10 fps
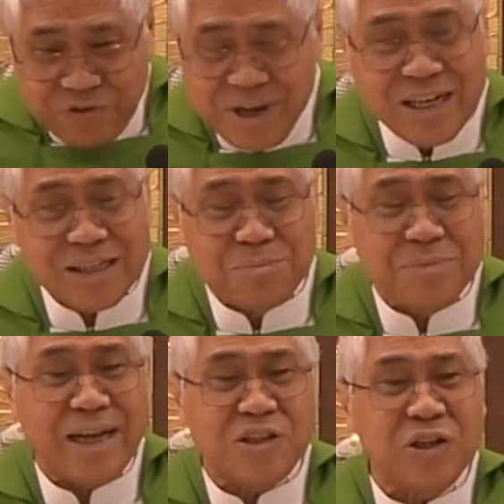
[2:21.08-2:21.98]

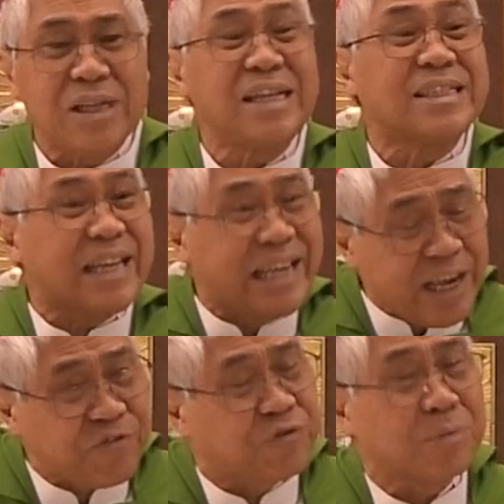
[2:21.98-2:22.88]
freedom actually is a
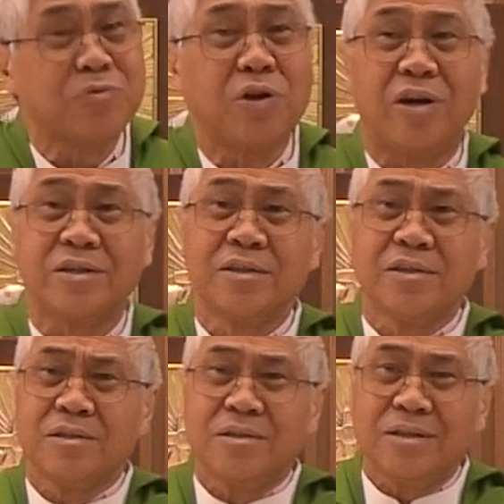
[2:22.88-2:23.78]
gift from God.
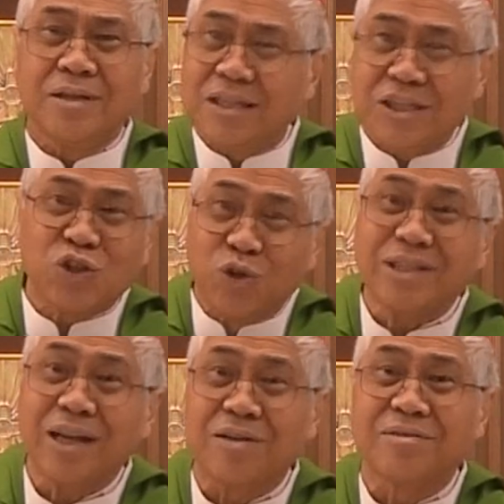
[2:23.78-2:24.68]
It is
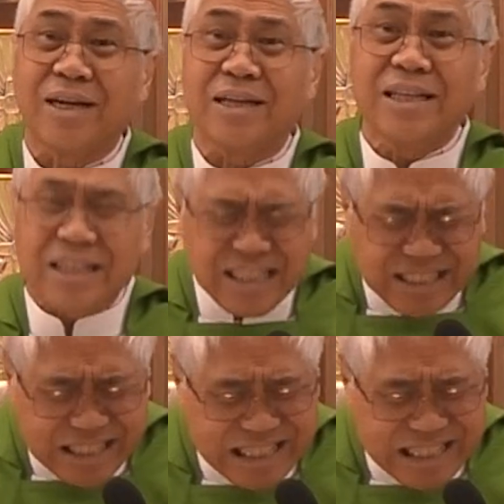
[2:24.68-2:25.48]
not our right. It is a